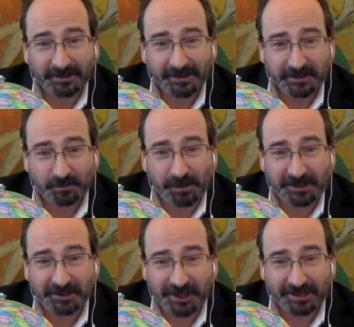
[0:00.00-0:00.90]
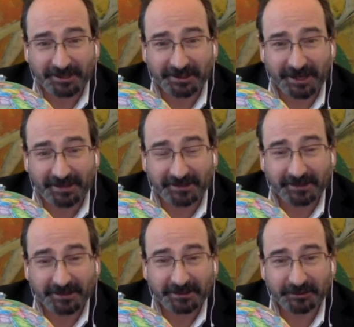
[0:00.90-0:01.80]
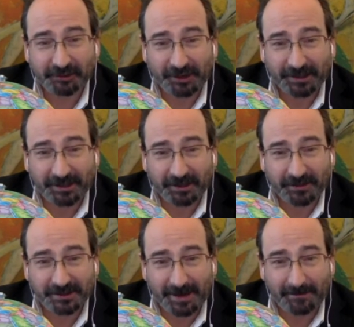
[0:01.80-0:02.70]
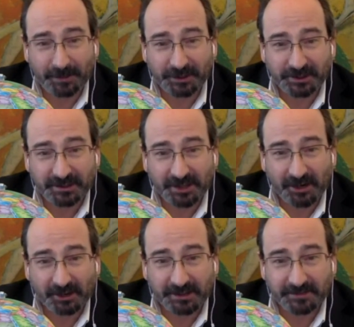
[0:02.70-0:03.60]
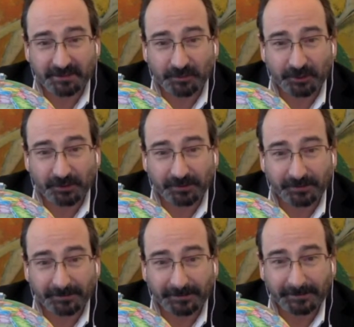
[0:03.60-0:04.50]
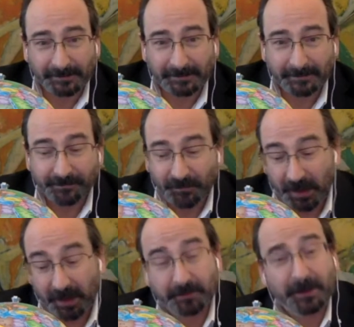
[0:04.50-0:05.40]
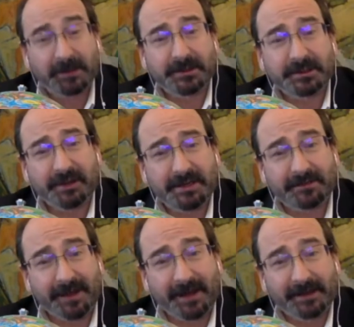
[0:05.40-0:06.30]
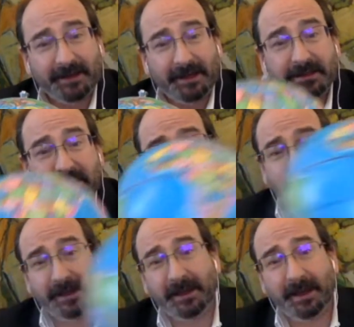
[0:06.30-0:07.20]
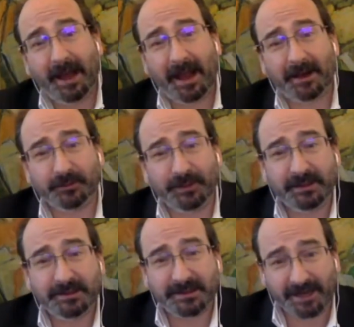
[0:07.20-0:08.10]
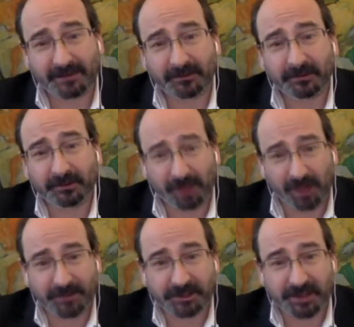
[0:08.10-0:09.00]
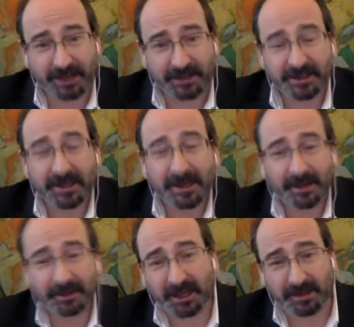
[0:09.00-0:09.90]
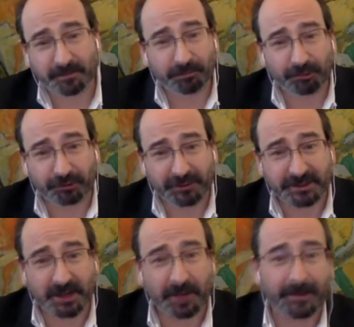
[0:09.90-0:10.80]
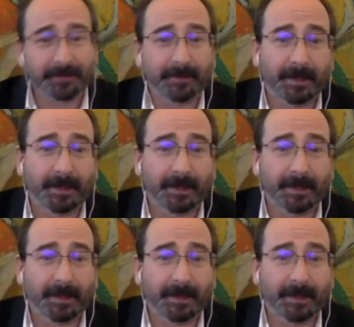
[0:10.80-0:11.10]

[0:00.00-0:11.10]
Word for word: There's a big challenge ahead to try and hit those ambitious targets for the world. And a big constraint of that is going to be, how do we tackle climate change and keep progress going?